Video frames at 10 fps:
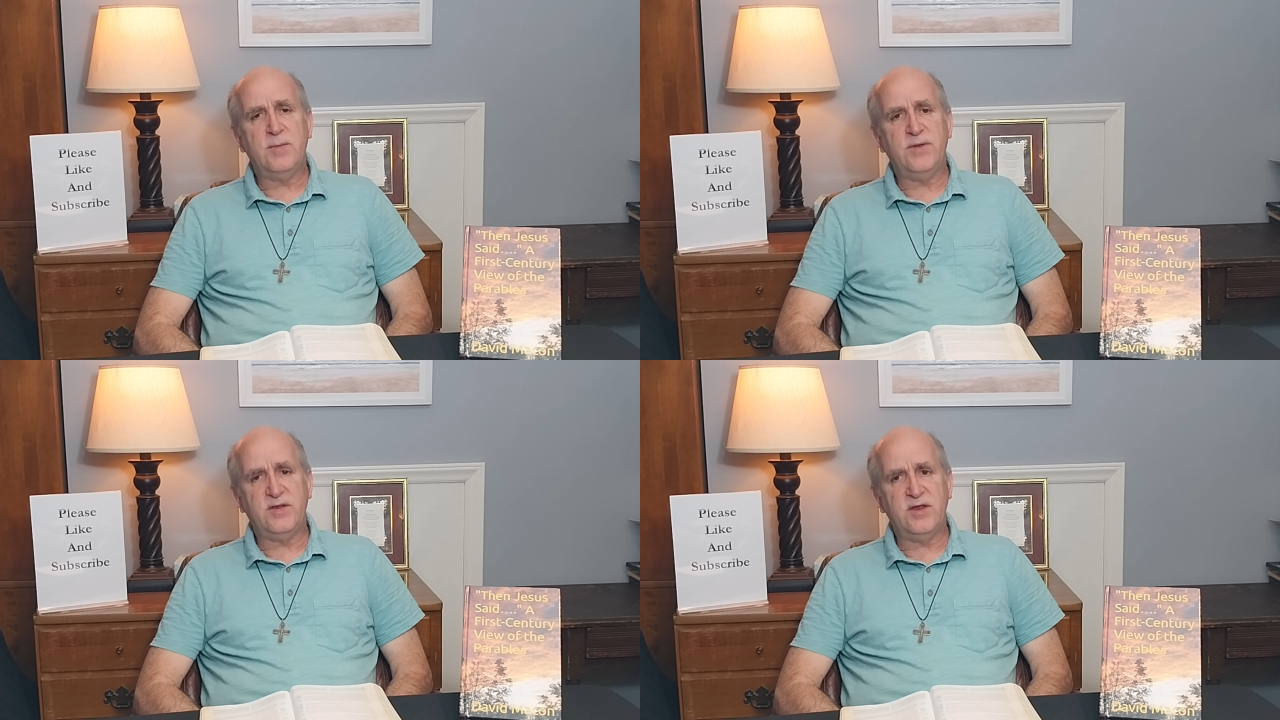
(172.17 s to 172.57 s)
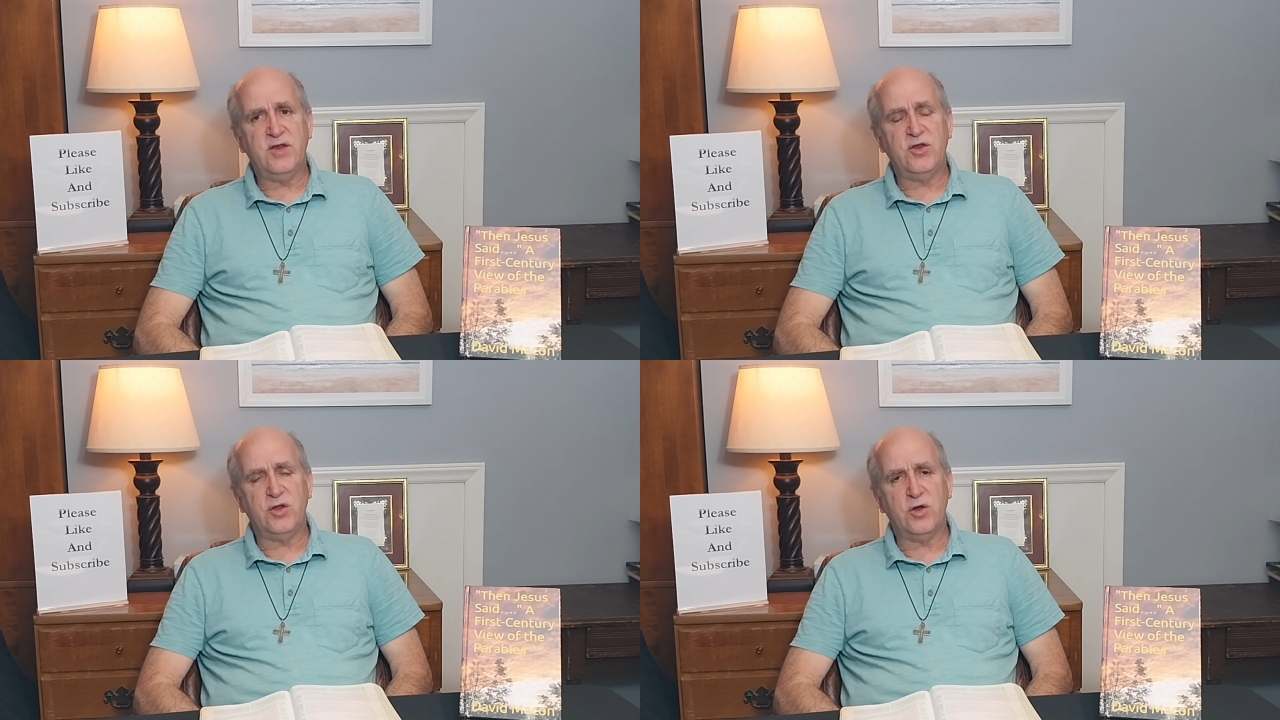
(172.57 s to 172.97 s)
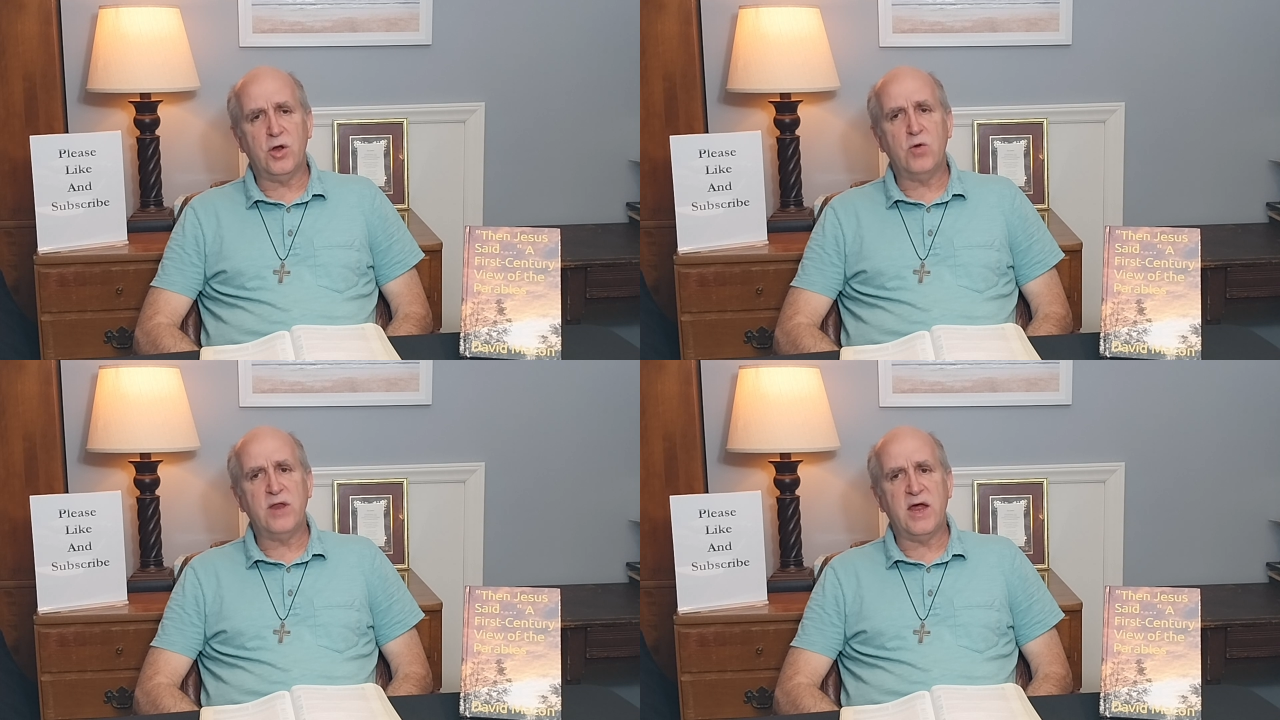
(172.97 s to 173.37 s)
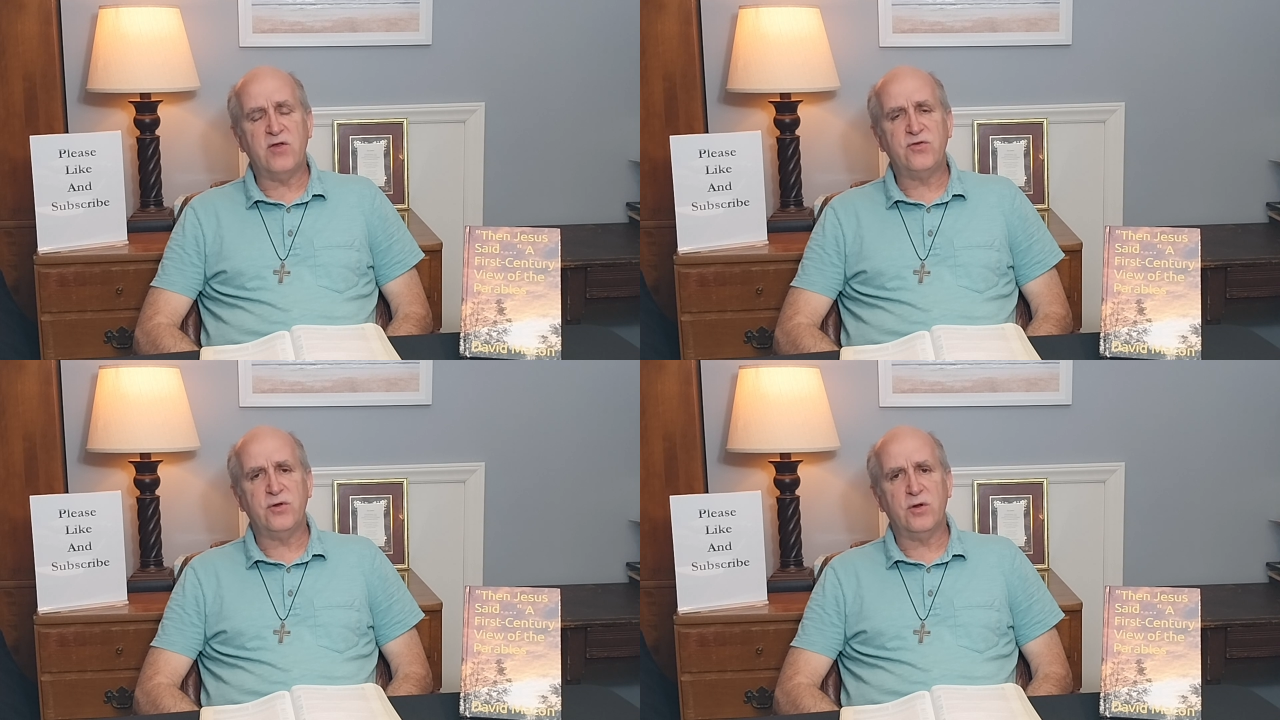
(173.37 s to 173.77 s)
to be tending your own
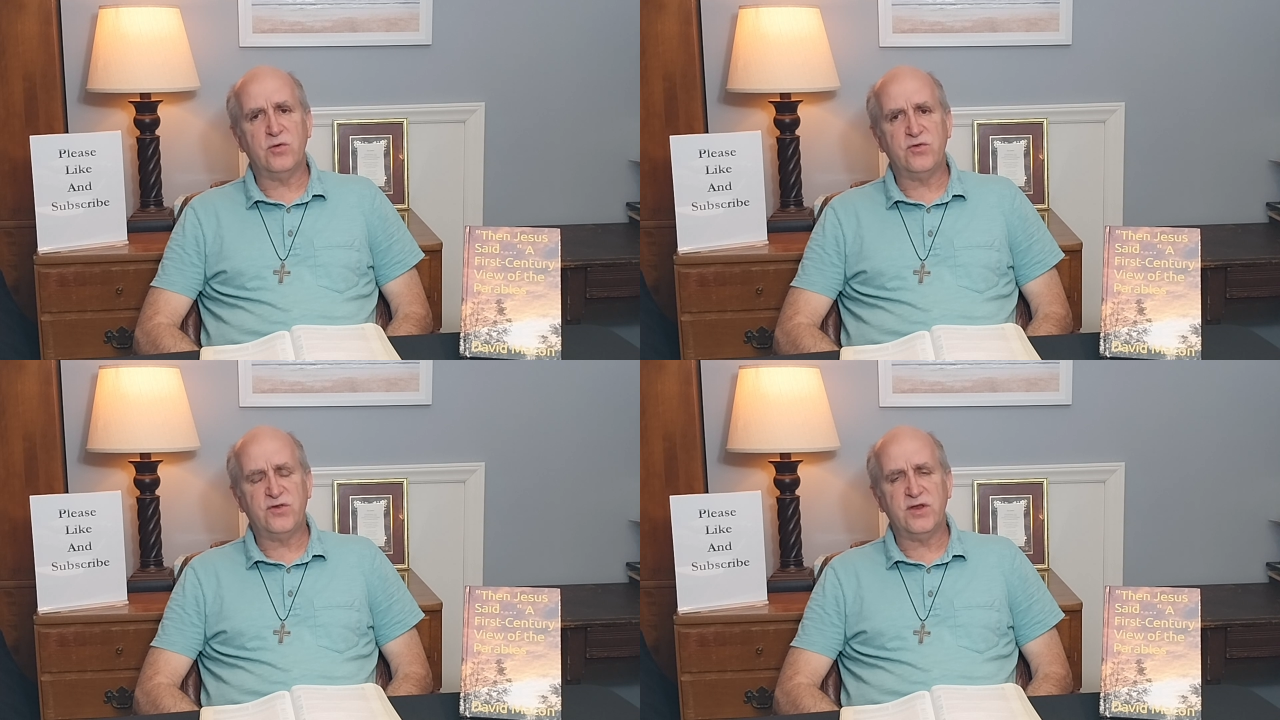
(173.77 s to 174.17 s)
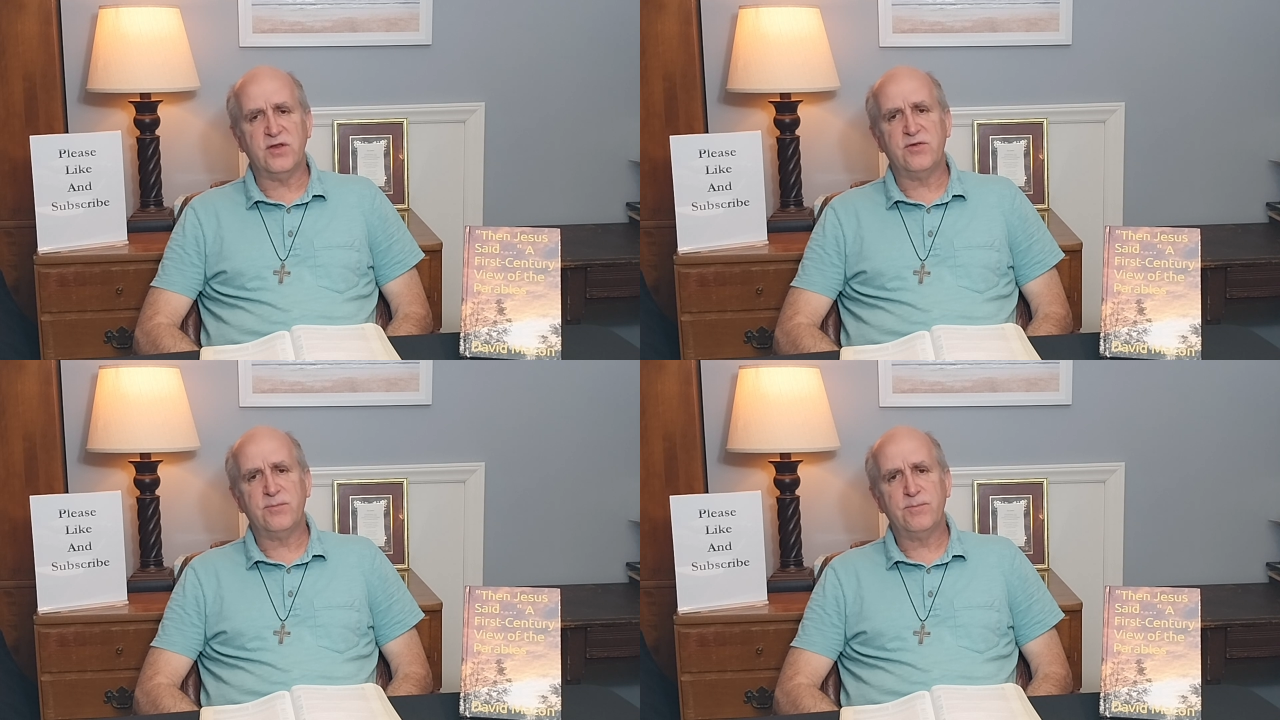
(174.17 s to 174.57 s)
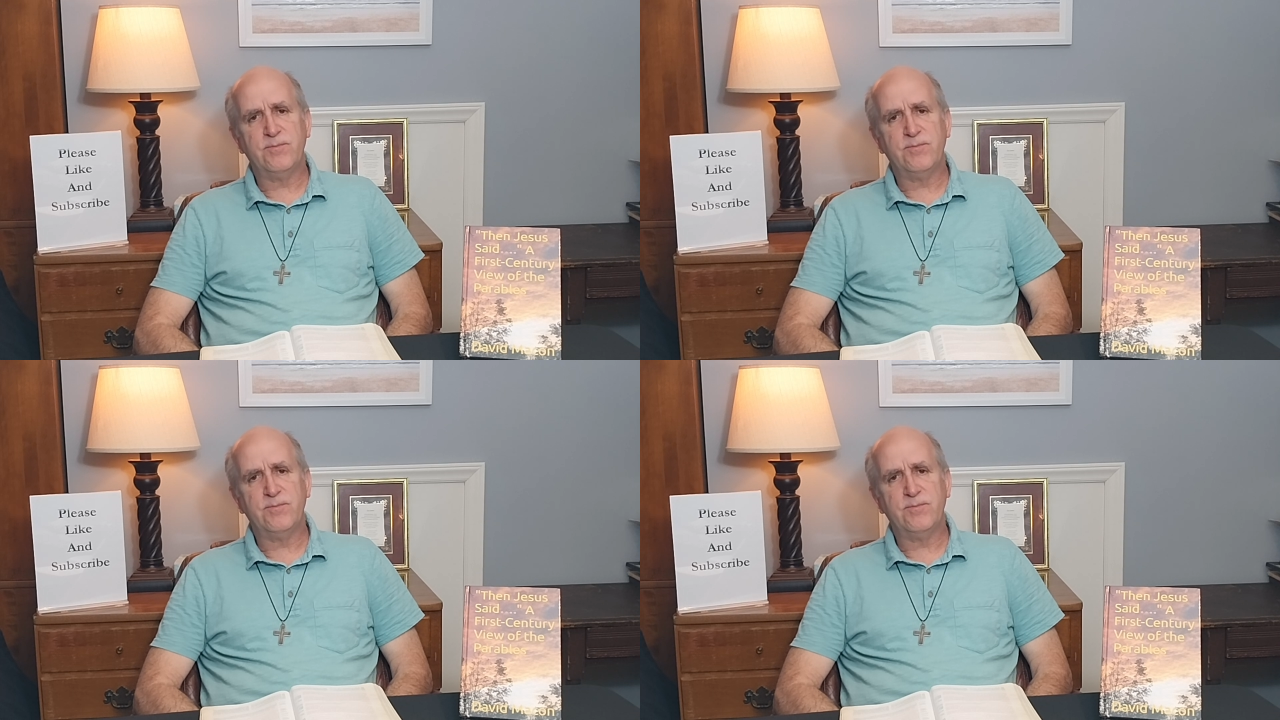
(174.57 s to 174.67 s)
house, your own sins.